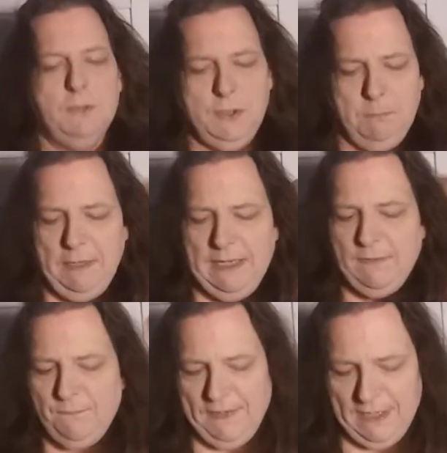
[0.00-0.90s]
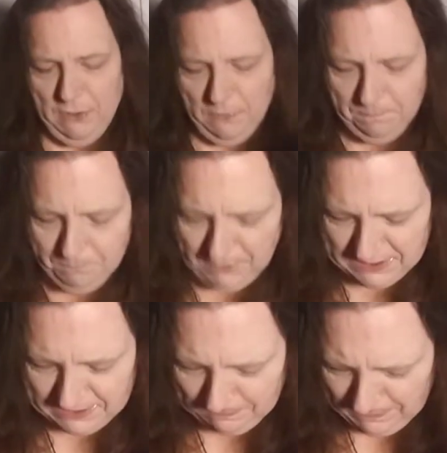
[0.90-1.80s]
Too big to fail.
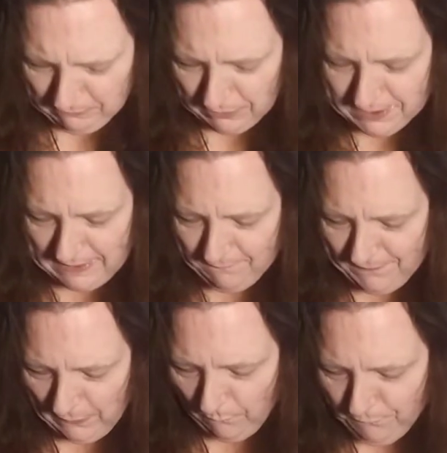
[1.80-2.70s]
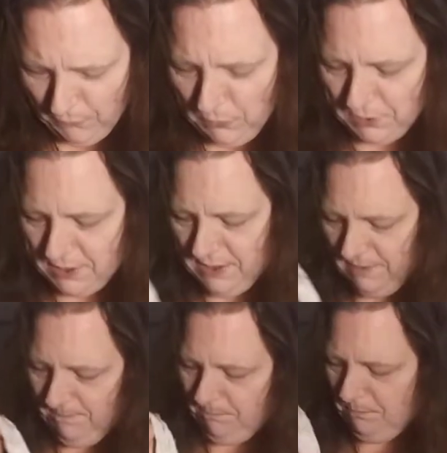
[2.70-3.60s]
It's the big ones that fail
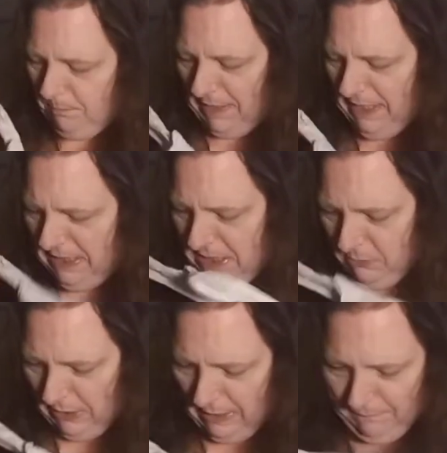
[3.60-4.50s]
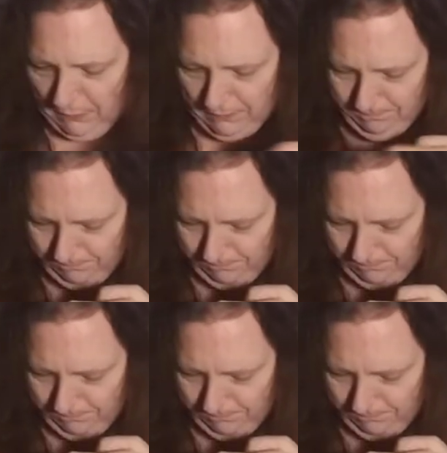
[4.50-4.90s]
first. Banks, whatever.